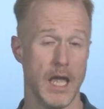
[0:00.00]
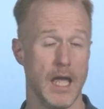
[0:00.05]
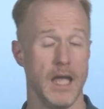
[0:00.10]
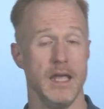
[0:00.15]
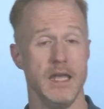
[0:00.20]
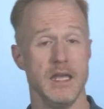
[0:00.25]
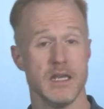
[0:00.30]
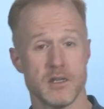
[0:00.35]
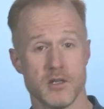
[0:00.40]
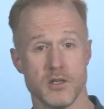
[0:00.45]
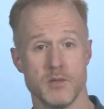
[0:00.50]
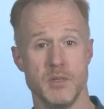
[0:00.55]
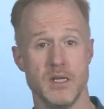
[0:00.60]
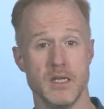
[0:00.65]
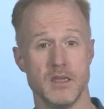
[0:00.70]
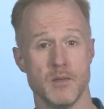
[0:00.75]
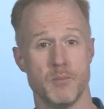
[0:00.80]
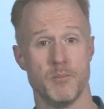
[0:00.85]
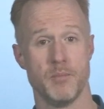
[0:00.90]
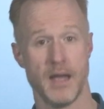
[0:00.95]
It could be
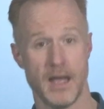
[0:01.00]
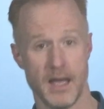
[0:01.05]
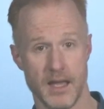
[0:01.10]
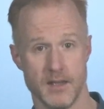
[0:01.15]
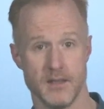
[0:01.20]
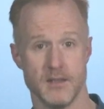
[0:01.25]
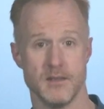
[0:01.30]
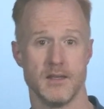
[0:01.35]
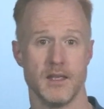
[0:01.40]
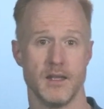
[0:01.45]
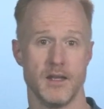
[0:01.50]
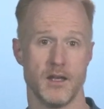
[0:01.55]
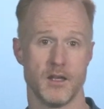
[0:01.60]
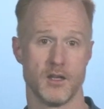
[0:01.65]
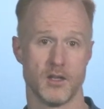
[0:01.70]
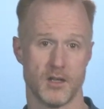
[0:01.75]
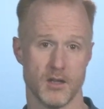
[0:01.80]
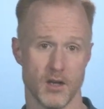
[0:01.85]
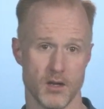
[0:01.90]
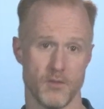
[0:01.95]
the pen that I
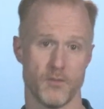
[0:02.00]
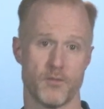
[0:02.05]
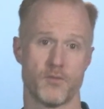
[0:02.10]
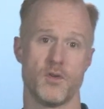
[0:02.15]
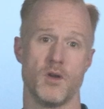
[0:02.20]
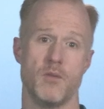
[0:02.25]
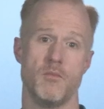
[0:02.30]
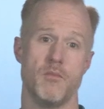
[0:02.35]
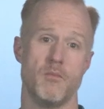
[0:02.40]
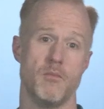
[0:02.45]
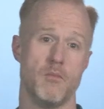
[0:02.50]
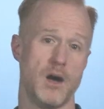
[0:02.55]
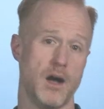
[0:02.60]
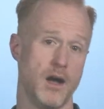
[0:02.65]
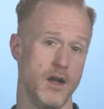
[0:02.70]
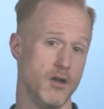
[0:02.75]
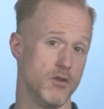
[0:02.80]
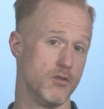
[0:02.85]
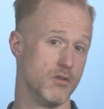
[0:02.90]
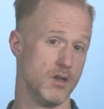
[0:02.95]
got from
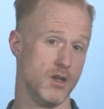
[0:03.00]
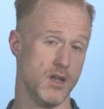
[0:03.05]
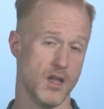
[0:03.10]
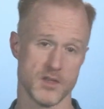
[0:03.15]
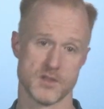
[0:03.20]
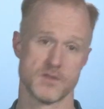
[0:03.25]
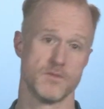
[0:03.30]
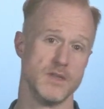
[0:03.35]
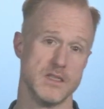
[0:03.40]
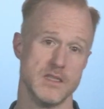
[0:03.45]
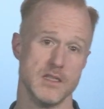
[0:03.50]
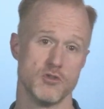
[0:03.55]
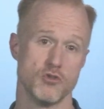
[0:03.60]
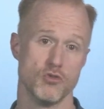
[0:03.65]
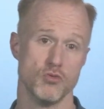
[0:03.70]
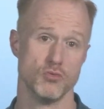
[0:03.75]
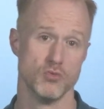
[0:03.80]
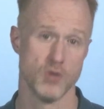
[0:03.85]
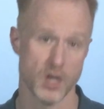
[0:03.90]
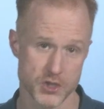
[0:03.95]
my last visit to
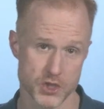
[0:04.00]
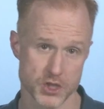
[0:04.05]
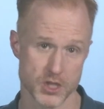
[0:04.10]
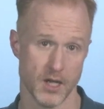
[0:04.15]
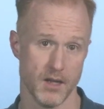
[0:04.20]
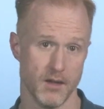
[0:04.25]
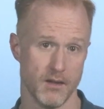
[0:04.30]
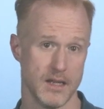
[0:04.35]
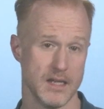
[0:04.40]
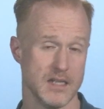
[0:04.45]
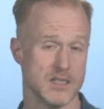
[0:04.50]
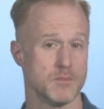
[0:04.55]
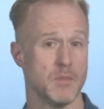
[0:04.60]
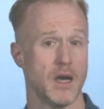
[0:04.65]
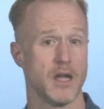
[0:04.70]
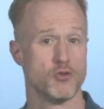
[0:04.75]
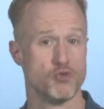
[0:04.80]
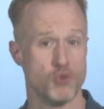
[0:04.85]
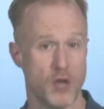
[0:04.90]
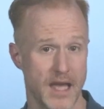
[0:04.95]
Russia. It's
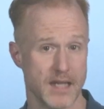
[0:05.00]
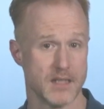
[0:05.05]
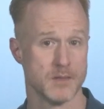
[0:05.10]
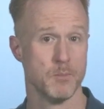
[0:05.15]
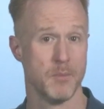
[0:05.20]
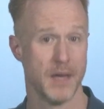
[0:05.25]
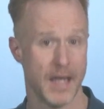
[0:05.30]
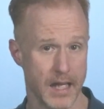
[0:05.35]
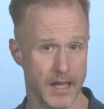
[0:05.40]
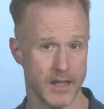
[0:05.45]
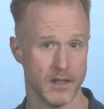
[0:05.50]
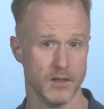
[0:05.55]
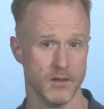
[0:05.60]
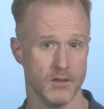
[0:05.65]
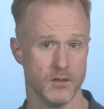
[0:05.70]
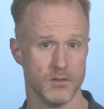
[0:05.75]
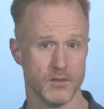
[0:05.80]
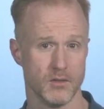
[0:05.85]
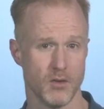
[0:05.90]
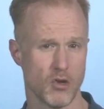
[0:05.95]
my red pen,
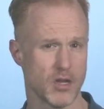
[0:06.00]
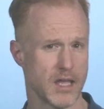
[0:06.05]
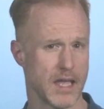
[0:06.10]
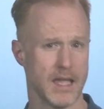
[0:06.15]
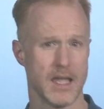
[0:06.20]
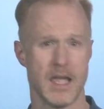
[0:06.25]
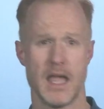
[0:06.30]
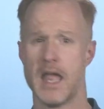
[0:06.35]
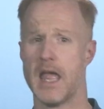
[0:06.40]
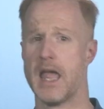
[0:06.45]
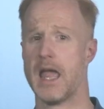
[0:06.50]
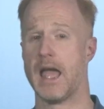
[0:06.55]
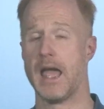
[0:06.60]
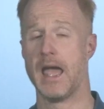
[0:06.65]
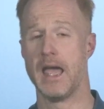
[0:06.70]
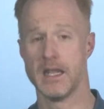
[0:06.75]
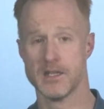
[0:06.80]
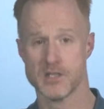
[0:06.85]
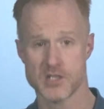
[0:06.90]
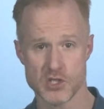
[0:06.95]
okay?
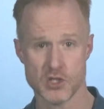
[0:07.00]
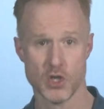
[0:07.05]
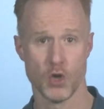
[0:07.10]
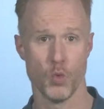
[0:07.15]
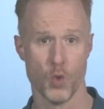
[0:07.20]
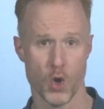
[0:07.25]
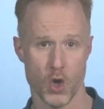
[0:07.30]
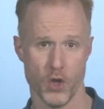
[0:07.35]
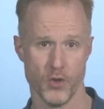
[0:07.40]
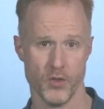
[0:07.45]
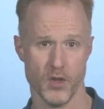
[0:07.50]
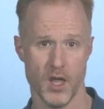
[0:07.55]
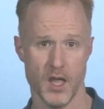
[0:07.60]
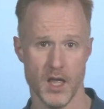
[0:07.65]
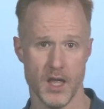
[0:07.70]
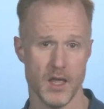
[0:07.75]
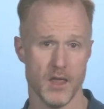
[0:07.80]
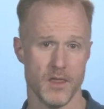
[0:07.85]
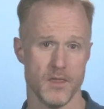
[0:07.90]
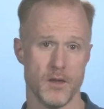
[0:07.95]
And so on.
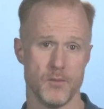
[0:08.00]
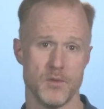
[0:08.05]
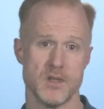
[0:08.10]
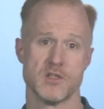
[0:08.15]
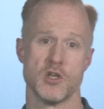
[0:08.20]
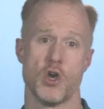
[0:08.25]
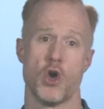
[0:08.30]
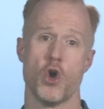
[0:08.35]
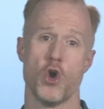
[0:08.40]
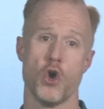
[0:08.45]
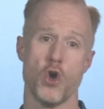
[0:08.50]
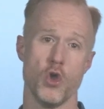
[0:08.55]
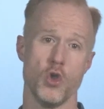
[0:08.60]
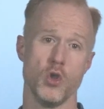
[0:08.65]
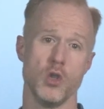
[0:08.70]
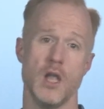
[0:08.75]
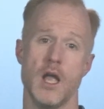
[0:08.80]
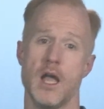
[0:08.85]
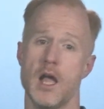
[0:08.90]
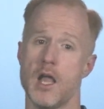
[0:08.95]
There is a
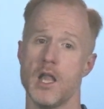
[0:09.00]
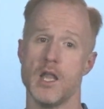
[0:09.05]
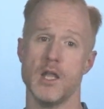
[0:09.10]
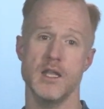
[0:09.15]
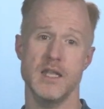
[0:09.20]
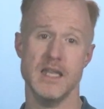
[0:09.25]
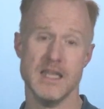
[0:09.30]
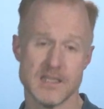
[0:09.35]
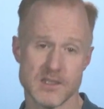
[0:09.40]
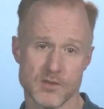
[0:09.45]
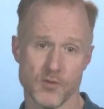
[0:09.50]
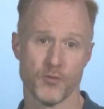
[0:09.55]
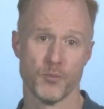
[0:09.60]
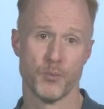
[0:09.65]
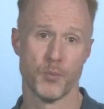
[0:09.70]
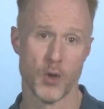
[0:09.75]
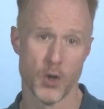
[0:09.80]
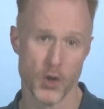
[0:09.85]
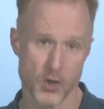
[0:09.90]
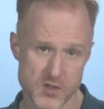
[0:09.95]
whole list of
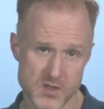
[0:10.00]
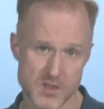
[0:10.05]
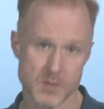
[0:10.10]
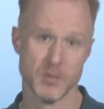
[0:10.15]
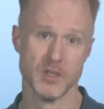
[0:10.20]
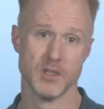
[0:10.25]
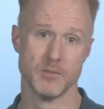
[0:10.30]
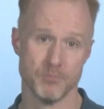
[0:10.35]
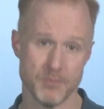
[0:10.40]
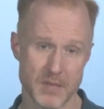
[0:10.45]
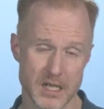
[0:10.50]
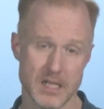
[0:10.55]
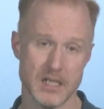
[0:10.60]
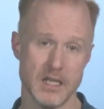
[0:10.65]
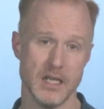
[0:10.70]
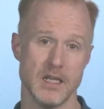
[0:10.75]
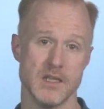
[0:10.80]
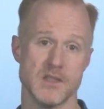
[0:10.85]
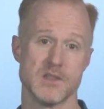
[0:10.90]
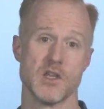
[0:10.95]
possible
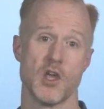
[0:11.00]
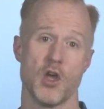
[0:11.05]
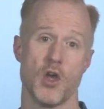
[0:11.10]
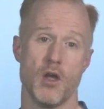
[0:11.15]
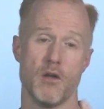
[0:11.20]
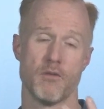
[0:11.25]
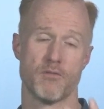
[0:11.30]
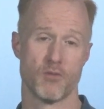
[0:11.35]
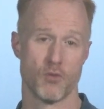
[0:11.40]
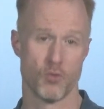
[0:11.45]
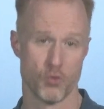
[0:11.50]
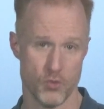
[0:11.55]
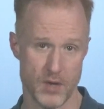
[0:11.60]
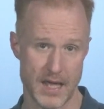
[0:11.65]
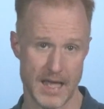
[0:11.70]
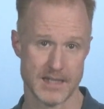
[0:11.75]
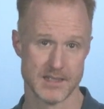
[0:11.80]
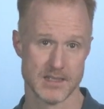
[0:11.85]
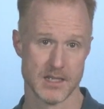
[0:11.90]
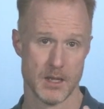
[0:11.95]
meanings of
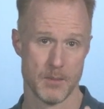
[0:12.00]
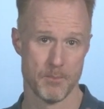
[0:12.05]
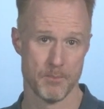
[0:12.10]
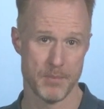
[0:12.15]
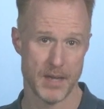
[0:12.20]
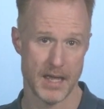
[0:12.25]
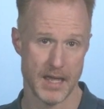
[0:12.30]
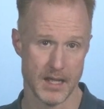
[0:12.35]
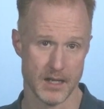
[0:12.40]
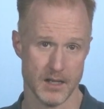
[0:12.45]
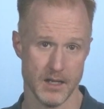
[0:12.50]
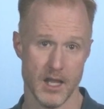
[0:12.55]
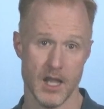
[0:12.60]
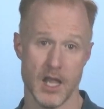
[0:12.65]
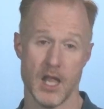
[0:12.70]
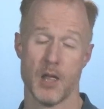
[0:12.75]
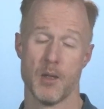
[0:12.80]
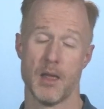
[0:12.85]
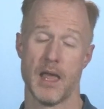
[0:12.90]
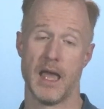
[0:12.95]
red pen.
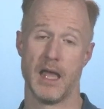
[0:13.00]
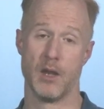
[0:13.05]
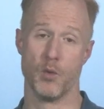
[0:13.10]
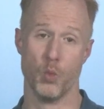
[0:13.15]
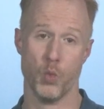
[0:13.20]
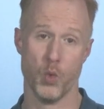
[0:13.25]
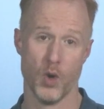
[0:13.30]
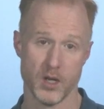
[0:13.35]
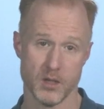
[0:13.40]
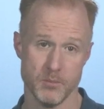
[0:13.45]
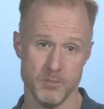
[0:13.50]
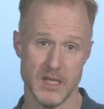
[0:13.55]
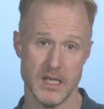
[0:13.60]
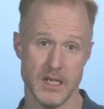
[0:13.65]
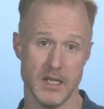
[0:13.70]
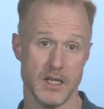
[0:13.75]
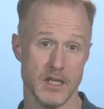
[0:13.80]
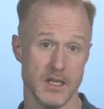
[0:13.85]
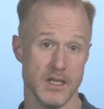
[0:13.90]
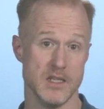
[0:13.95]
And one
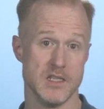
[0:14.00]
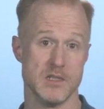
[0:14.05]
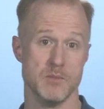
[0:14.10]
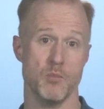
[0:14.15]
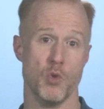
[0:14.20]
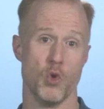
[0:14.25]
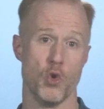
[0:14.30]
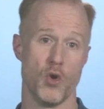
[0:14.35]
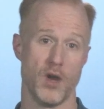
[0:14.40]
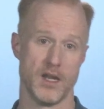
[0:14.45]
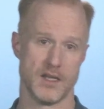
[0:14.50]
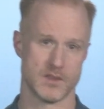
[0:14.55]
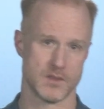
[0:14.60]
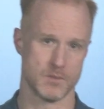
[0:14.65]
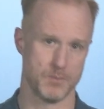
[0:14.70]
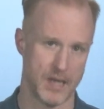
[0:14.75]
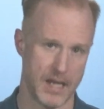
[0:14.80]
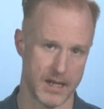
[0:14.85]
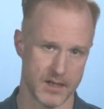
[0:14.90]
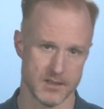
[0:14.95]
meaning is more
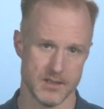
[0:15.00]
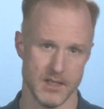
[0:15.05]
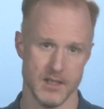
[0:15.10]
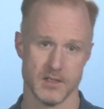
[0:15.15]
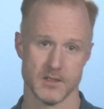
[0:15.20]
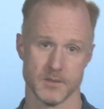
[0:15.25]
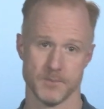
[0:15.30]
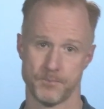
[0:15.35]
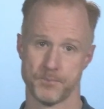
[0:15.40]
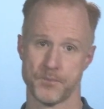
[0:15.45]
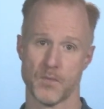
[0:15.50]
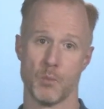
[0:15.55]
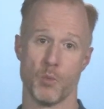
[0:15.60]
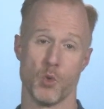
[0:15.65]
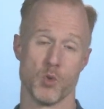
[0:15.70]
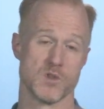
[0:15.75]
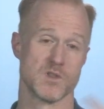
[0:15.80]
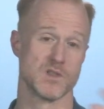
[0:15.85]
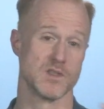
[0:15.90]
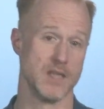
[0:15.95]
expected,
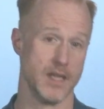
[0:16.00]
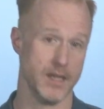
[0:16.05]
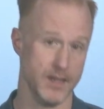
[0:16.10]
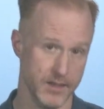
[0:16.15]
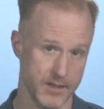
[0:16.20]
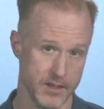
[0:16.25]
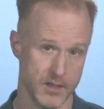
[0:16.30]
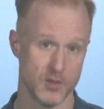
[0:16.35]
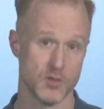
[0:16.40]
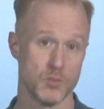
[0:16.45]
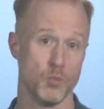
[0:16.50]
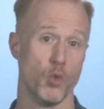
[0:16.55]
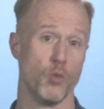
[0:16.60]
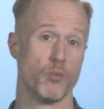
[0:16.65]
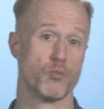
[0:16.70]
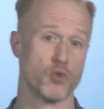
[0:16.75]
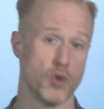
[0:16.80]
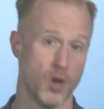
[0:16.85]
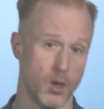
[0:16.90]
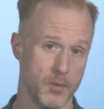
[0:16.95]
more salient, more
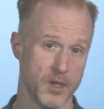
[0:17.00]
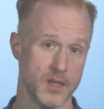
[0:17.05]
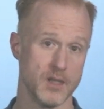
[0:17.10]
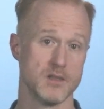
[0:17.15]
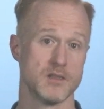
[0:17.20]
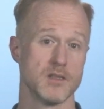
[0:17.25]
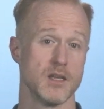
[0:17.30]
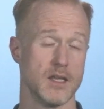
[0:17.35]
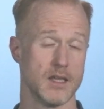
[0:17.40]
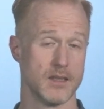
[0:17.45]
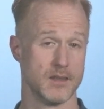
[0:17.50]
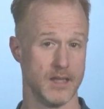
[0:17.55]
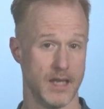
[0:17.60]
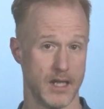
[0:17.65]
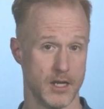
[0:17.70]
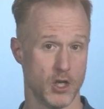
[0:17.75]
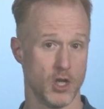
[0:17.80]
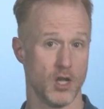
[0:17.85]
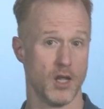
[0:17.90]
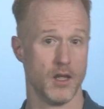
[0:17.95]
prominent
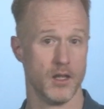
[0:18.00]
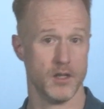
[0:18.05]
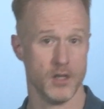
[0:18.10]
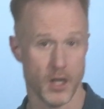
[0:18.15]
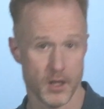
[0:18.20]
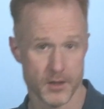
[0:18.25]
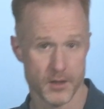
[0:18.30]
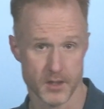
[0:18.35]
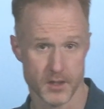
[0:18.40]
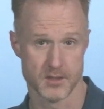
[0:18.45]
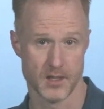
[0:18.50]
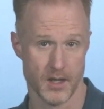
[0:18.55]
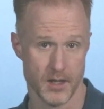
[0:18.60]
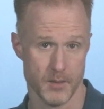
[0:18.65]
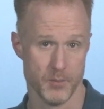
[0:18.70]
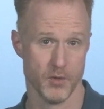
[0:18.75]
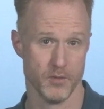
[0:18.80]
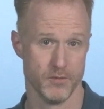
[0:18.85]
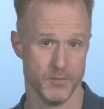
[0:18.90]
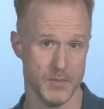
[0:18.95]
than another
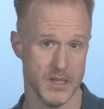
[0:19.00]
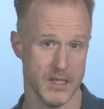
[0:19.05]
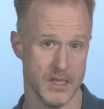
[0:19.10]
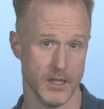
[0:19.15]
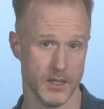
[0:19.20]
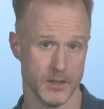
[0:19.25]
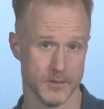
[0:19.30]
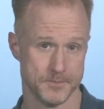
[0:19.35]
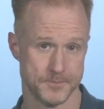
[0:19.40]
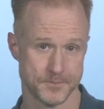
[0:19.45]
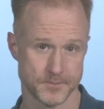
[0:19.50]
type of meaning.